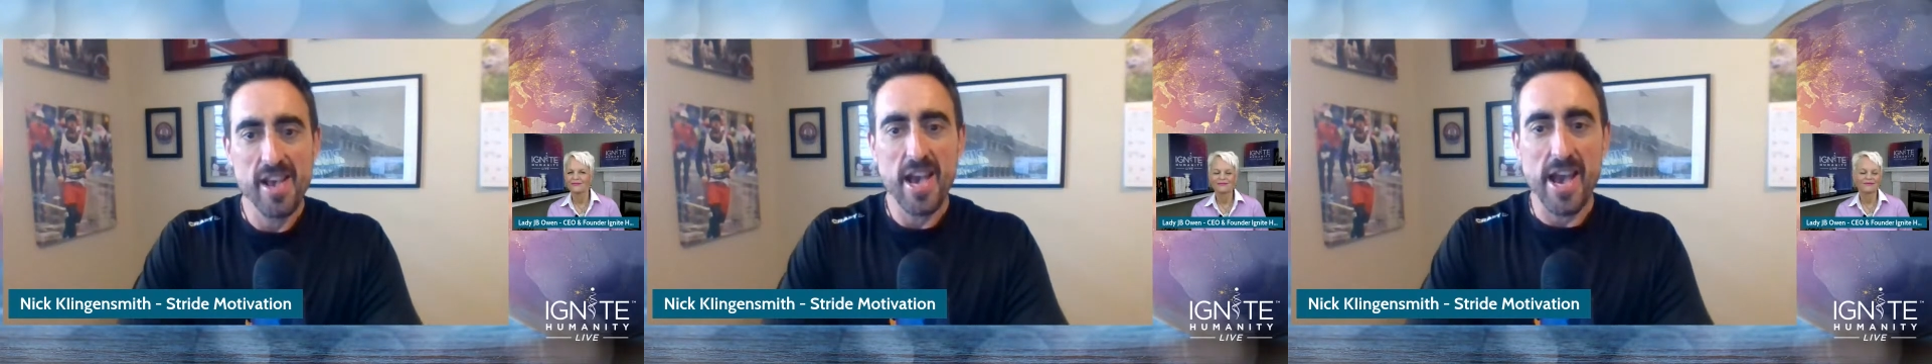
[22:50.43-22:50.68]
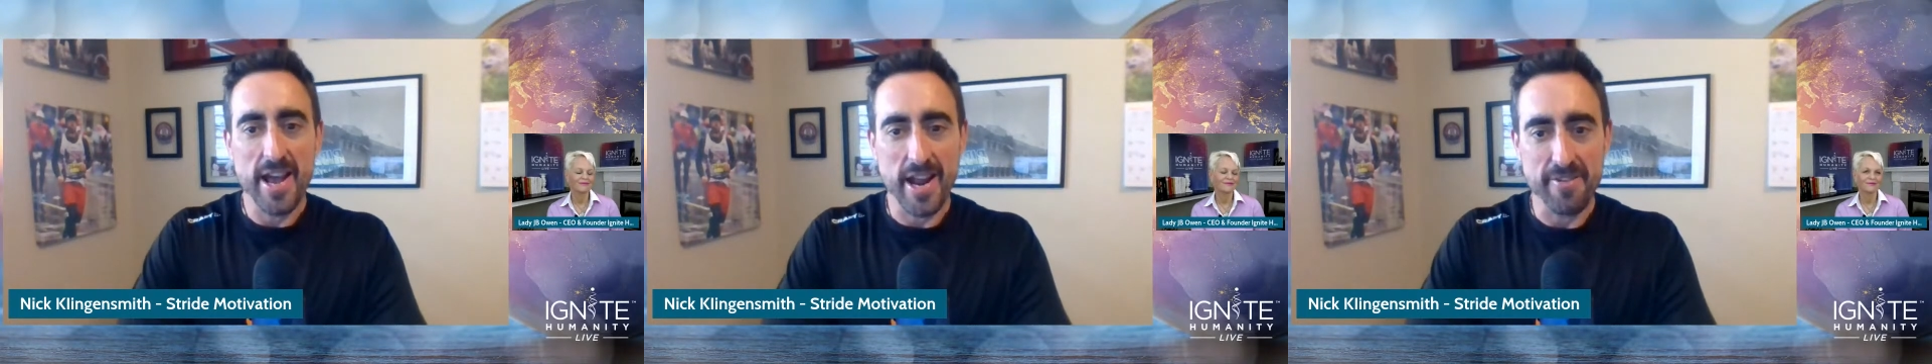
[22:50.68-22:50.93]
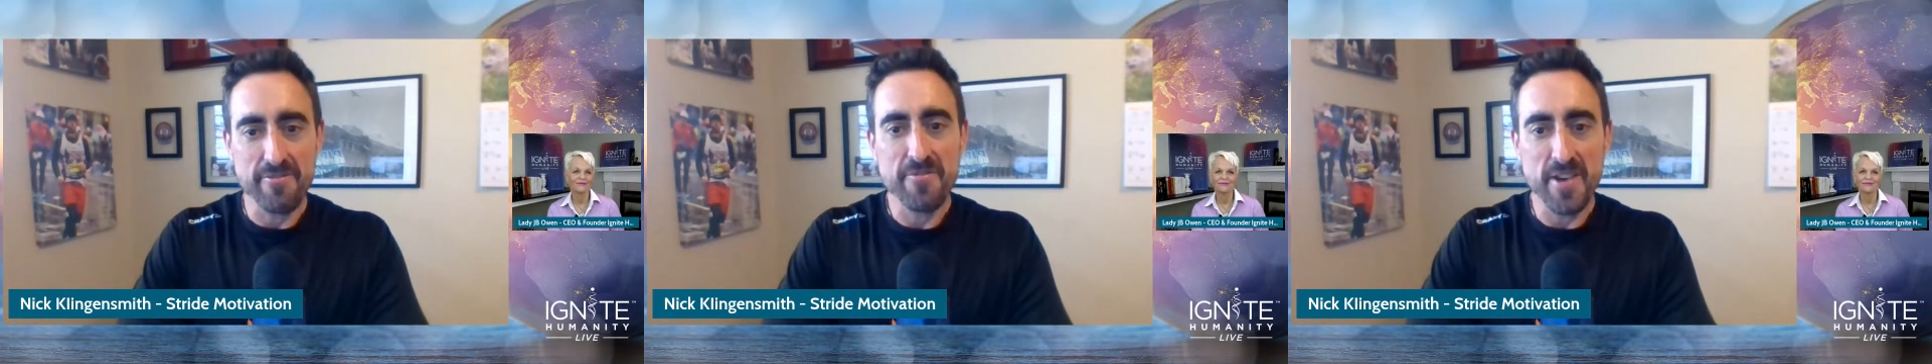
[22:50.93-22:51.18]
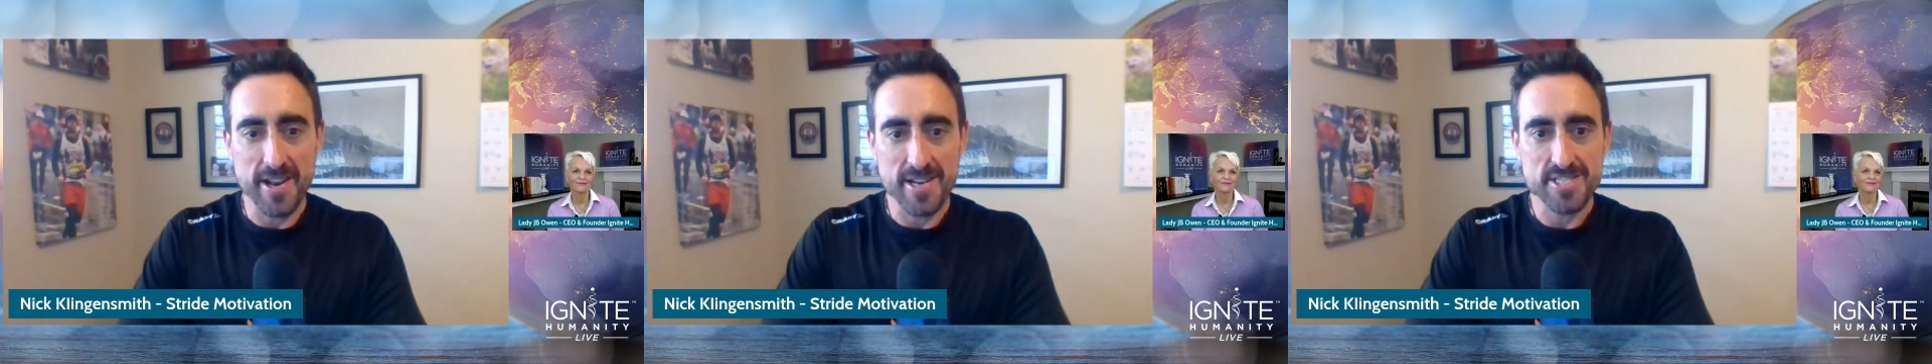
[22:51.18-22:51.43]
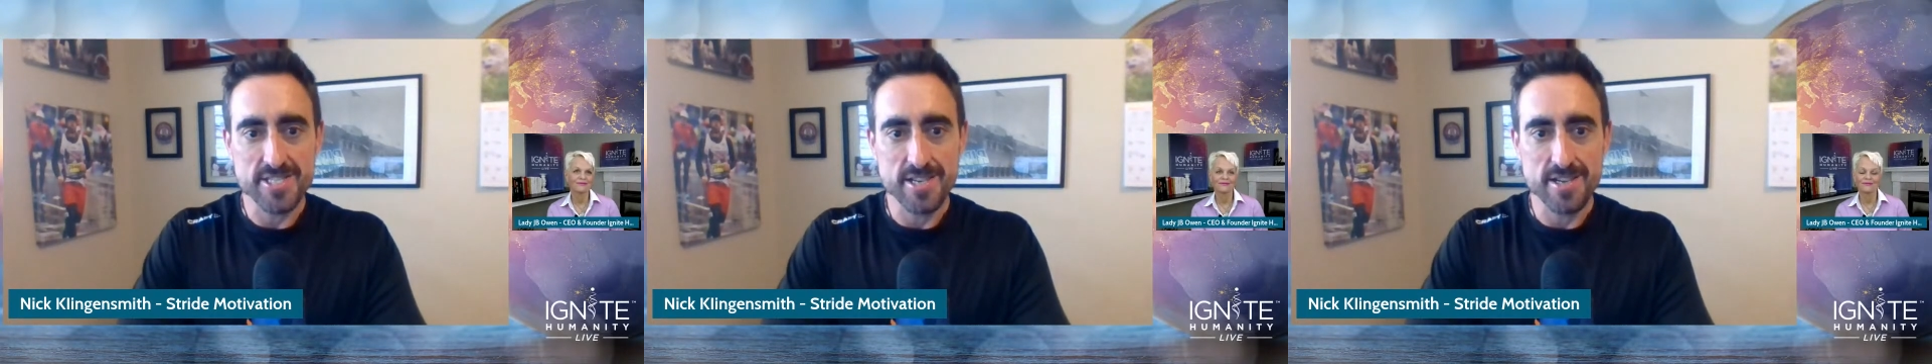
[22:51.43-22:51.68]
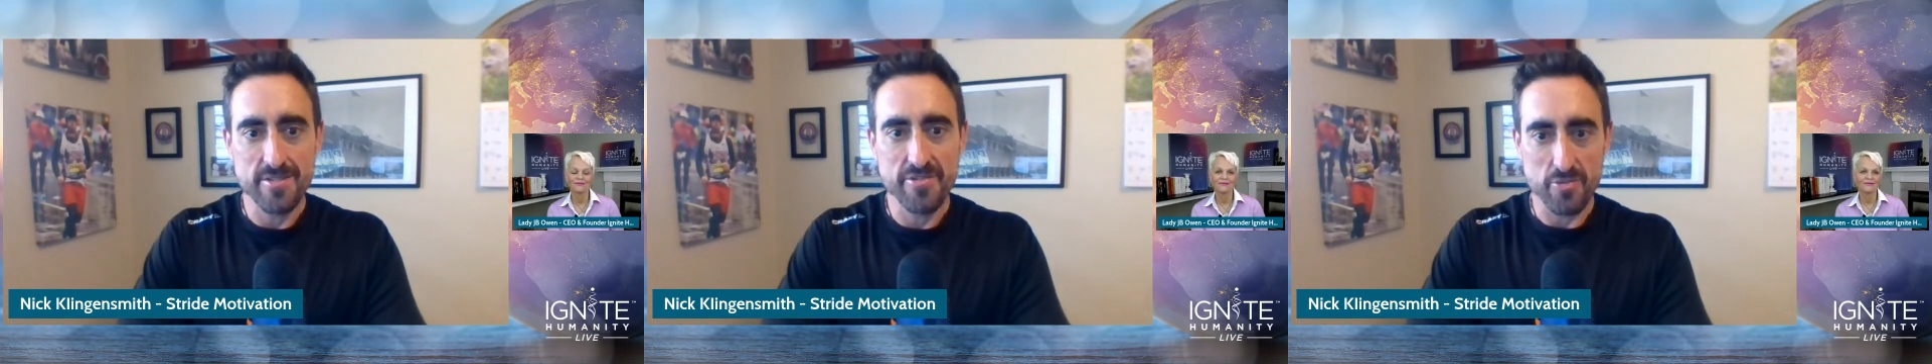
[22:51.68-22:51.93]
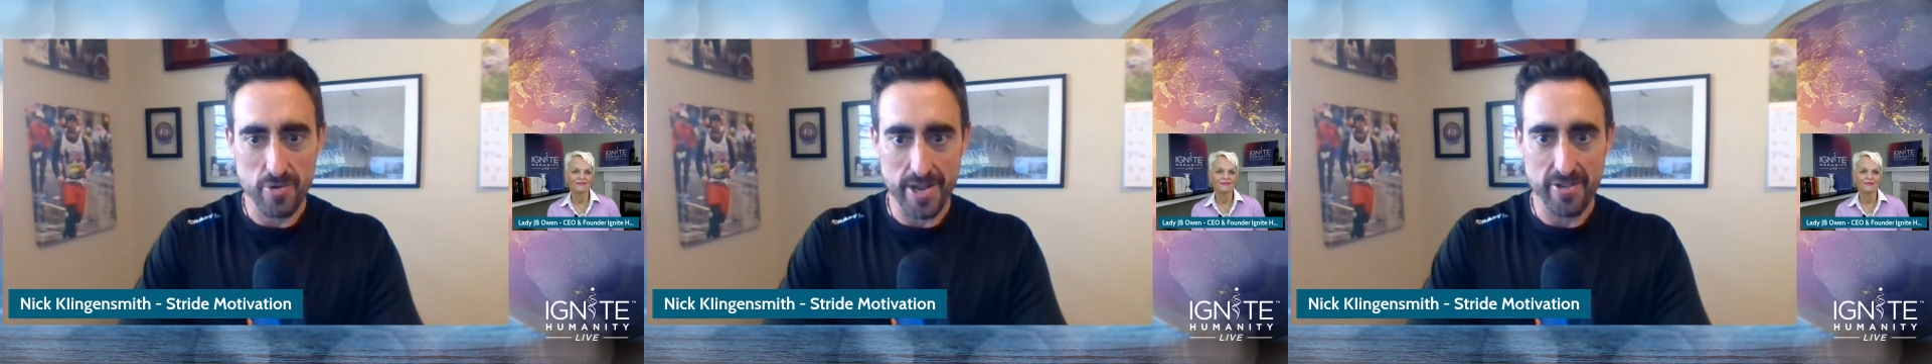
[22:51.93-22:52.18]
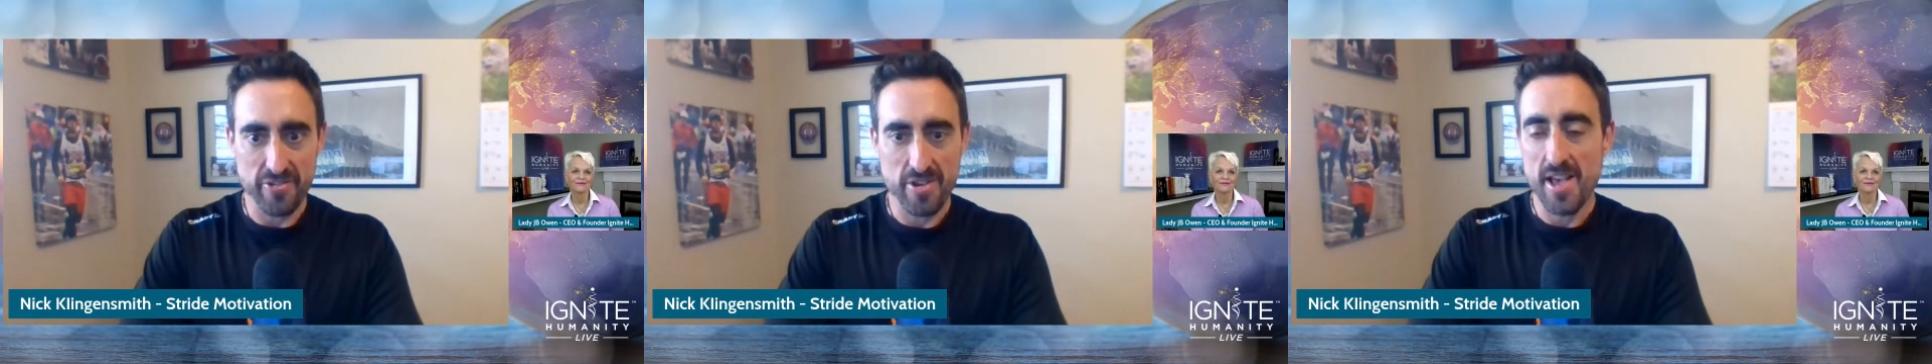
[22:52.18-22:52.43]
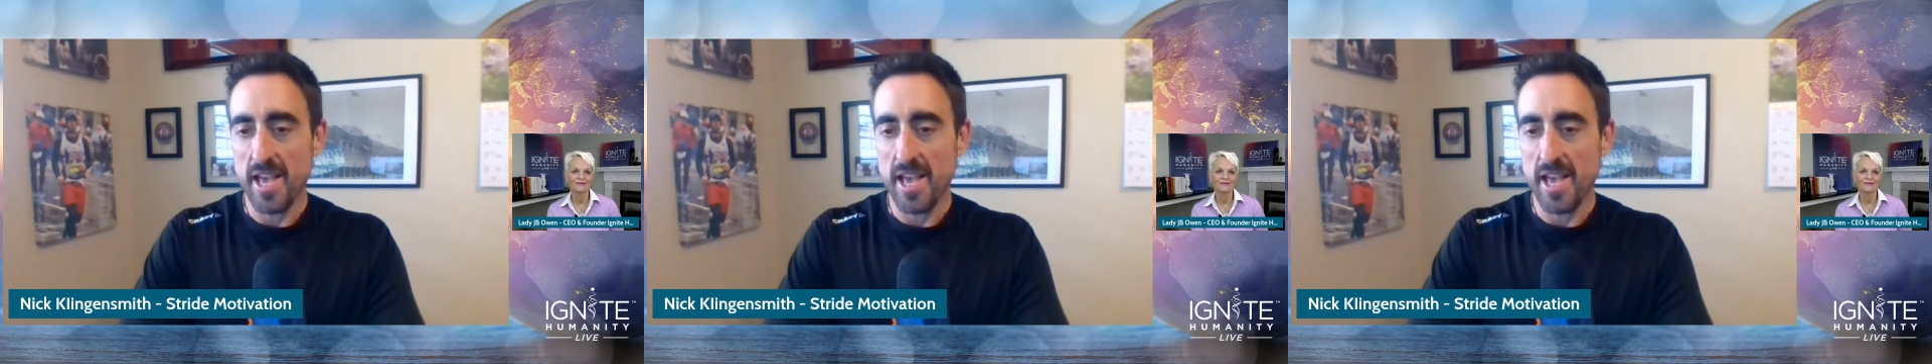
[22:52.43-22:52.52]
And I finished the race.